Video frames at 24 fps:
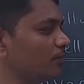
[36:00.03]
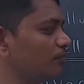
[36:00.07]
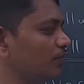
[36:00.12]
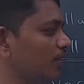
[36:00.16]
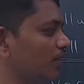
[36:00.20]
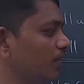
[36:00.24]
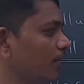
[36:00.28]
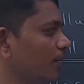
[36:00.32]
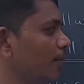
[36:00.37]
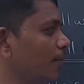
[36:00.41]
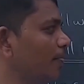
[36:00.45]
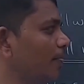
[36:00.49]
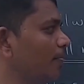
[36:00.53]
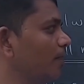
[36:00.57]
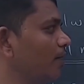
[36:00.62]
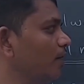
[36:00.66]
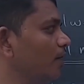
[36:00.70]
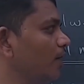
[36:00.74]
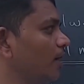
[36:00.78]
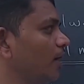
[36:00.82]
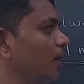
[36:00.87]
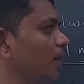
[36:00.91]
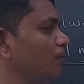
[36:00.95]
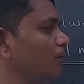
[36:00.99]
of the
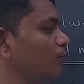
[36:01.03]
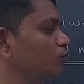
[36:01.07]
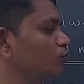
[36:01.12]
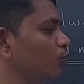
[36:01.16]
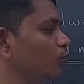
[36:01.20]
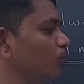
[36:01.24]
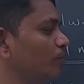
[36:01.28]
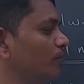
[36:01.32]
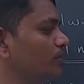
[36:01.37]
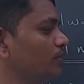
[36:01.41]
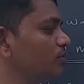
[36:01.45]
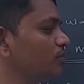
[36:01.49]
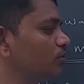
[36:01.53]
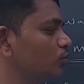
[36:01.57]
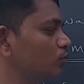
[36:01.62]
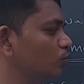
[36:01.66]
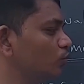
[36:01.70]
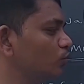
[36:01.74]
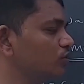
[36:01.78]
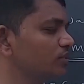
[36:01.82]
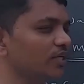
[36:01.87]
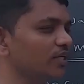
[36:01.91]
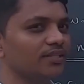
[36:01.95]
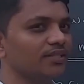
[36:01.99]
ribosome is
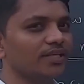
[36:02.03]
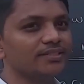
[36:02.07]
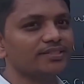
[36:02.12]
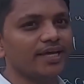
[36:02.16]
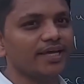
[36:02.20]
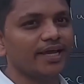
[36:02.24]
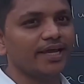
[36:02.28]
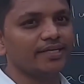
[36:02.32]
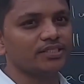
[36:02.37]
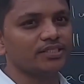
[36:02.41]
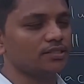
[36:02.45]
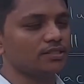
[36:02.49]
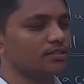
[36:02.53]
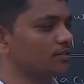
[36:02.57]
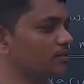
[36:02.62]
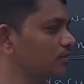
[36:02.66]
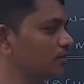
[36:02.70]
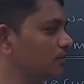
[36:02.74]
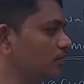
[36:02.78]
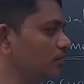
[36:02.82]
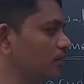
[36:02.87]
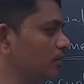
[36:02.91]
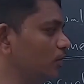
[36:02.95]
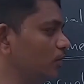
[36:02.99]
to synthesize
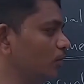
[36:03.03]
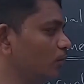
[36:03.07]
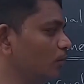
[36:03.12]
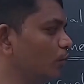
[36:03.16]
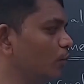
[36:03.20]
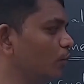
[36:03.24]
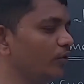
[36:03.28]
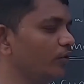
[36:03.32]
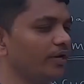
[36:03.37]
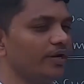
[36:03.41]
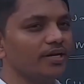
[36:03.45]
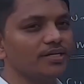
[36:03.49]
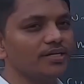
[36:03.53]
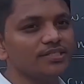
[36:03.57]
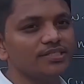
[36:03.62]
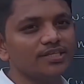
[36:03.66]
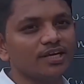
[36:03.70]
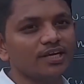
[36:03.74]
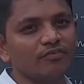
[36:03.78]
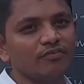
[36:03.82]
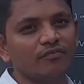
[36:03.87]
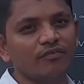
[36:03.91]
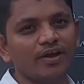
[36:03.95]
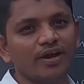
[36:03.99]
proteins
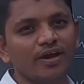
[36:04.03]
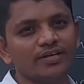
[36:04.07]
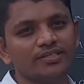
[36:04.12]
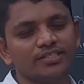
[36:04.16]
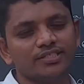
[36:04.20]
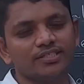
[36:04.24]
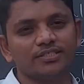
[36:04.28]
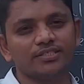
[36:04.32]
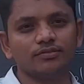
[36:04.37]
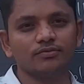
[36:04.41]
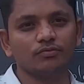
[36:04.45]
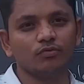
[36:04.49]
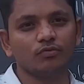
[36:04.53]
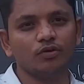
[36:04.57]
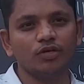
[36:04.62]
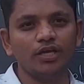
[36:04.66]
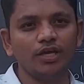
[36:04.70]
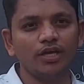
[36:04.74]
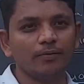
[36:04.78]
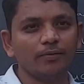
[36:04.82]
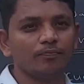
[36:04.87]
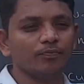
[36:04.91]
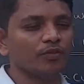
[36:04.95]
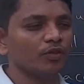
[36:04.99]
and fats.
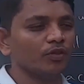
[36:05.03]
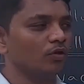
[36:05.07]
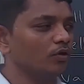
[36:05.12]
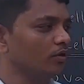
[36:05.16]
Okay,